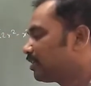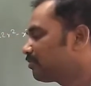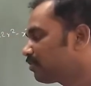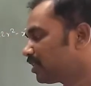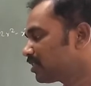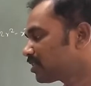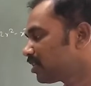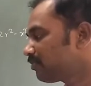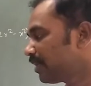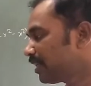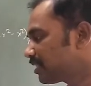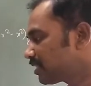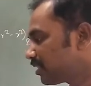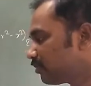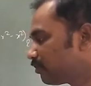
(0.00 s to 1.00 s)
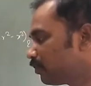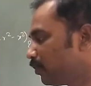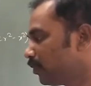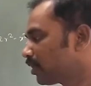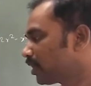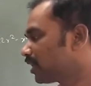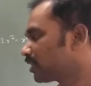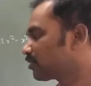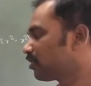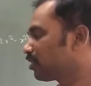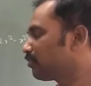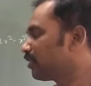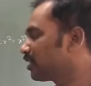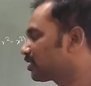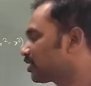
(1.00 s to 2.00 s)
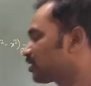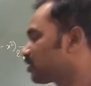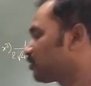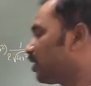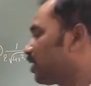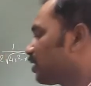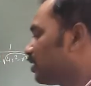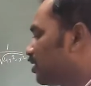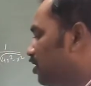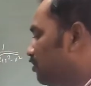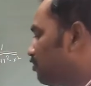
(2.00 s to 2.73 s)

In place of x, 4r square minus x square